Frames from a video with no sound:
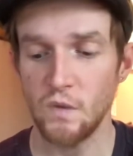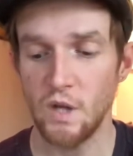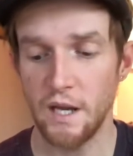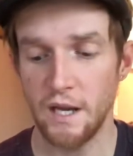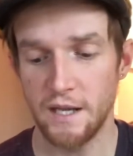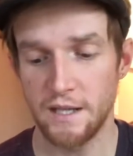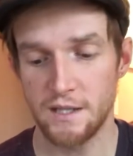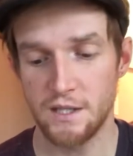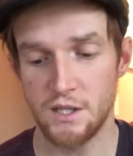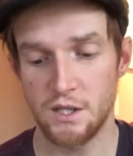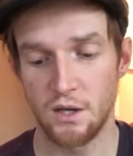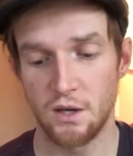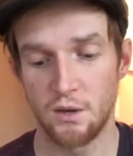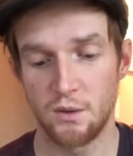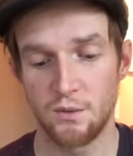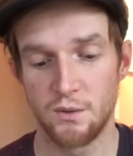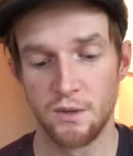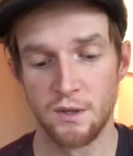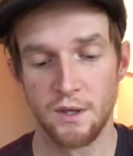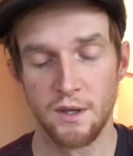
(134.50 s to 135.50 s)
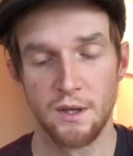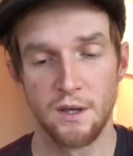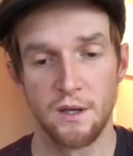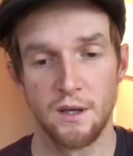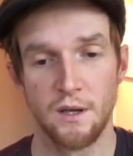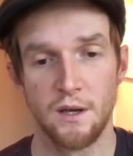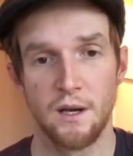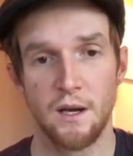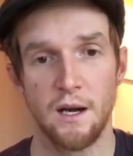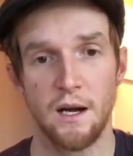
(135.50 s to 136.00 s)
and so
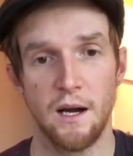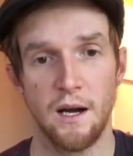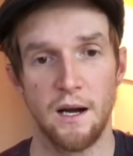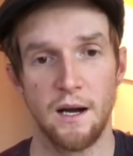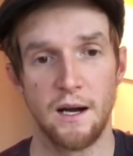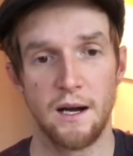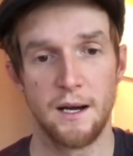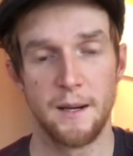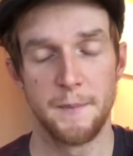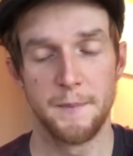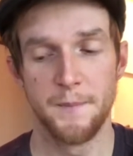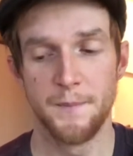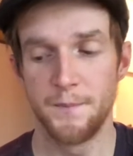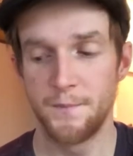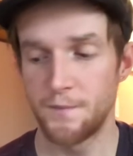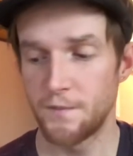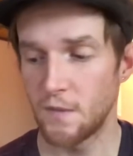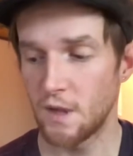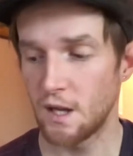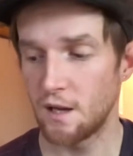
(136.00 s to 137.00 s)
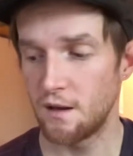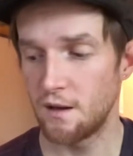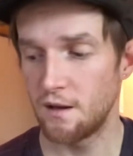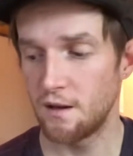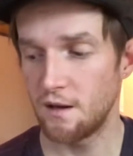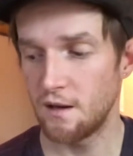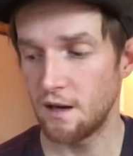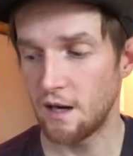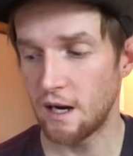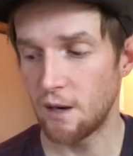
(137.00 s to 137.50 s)

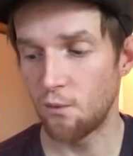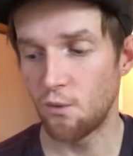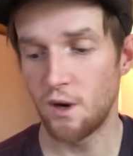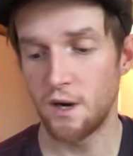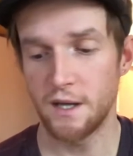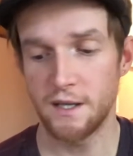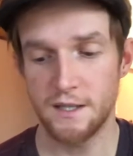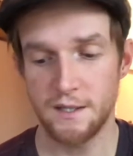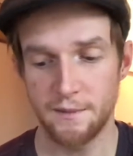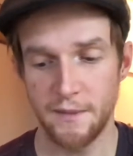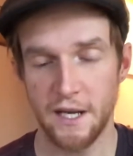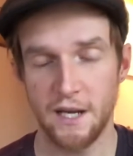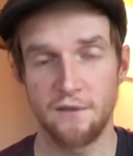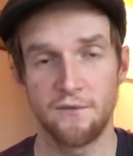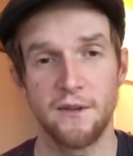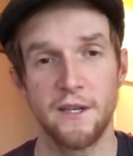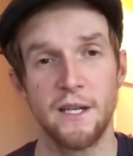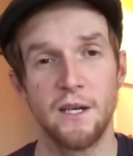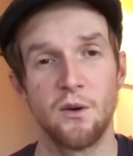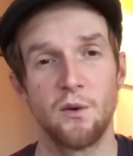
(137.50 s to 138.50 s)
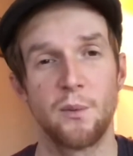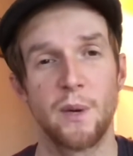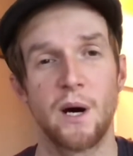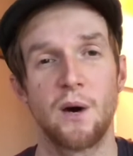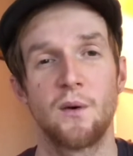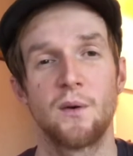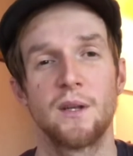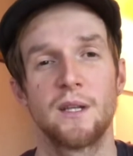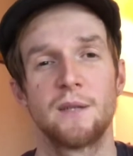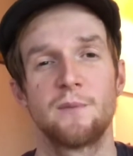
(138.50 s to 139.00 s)
I wanted to make a video
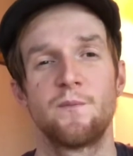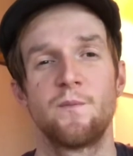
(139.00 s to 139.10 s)
about